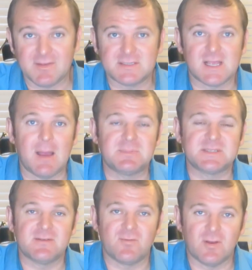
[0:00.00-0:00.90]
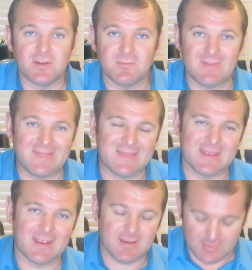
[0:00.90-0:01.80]
It's opposite of what you would
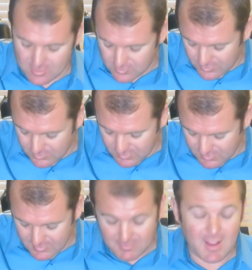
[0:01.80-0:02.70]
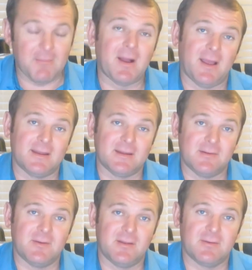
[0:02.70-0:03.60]
think. You know, you would, in my mind
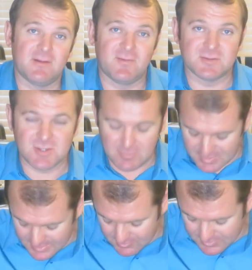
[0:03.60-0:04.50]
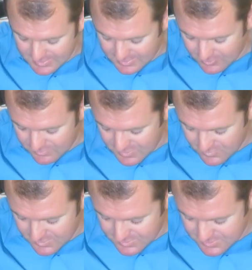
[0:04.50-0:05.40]
anyway, when I first started playing, I would think it would be
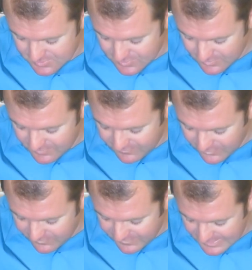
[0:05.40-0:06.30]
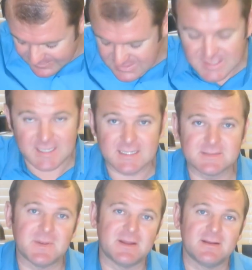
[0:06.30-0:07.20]
1, 2, 3, 4, 5, 6,
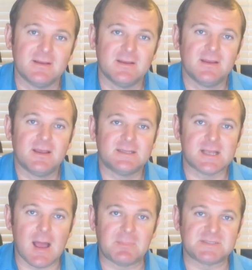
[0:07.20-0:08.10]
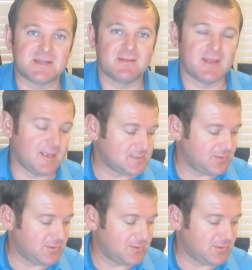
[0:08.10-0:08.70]
but it's opposite of that.